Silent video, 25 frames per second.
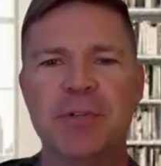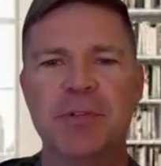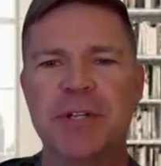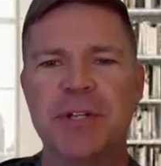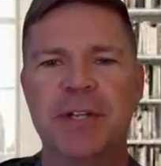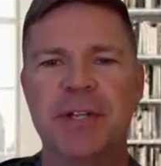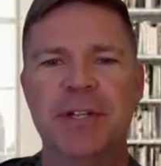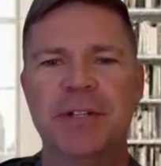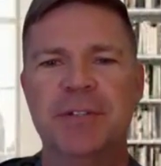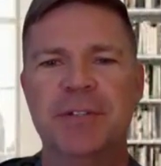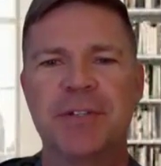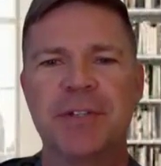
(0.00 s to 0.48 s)

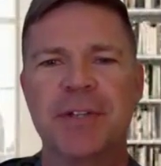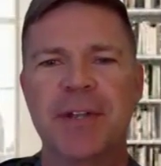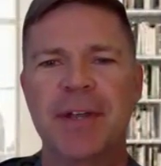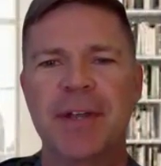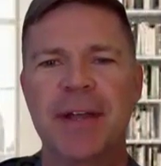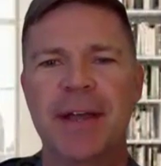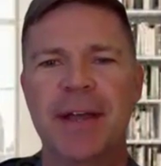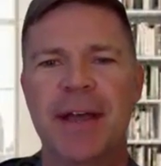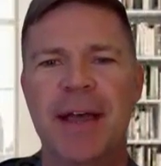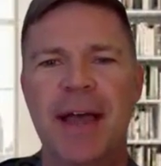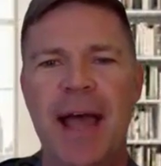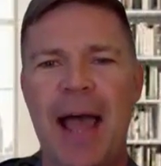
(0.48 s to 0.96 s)
machines,
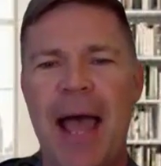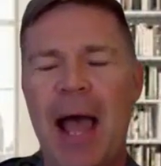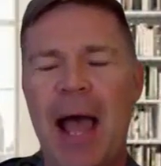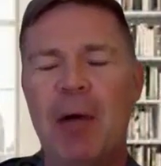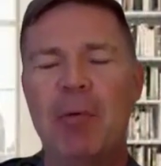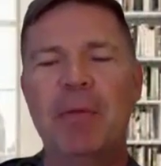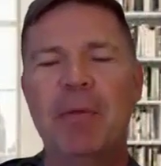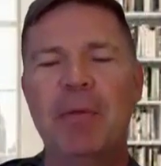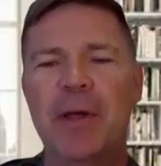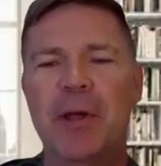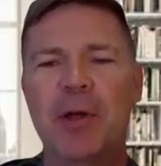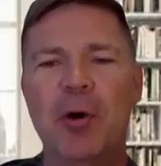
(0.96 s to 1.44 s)

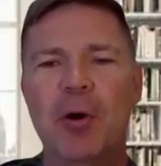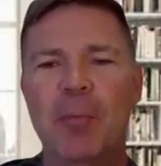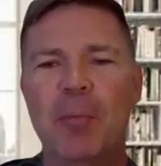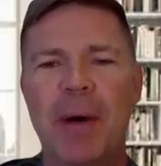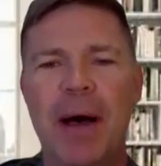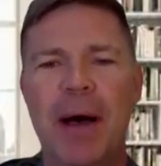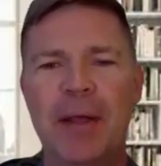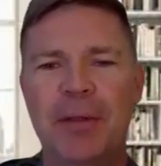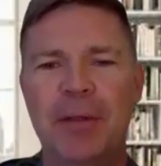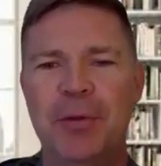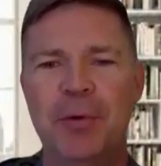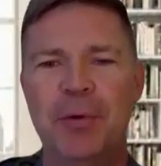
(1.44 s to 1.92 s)
how would they go
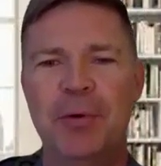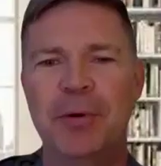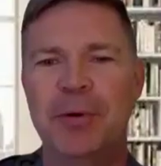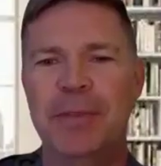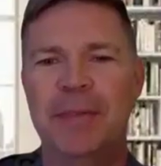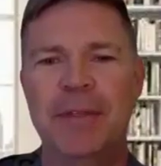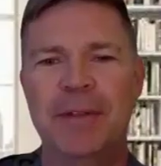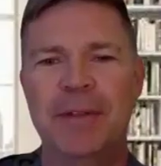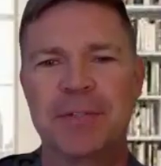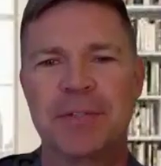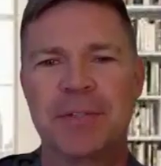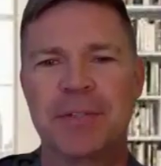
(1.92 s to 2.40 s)
about
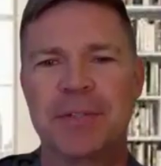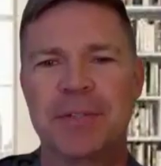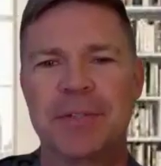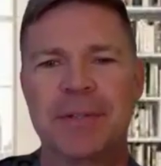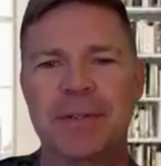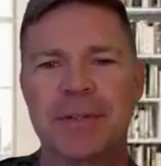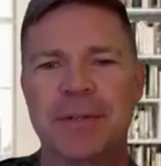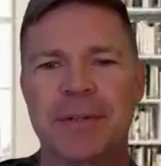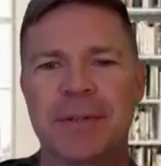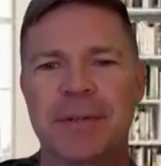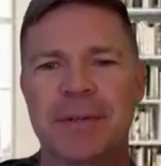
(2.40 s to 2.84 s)
doing this?